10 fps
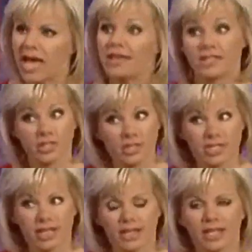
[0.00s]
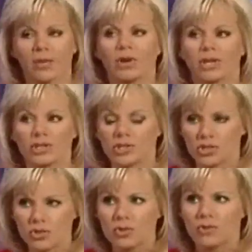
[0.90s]
and still said that they were going to
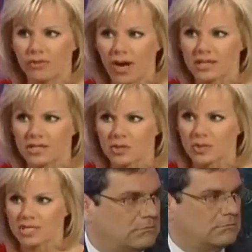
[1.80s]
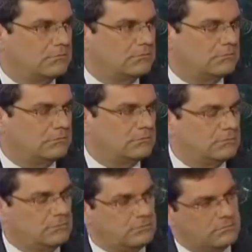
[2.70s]
sue Fox as a result.
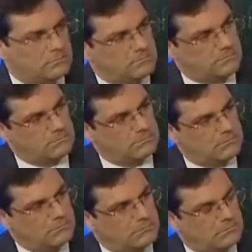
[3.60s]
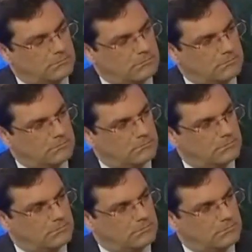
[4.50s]
And now, 5, 6, 7 days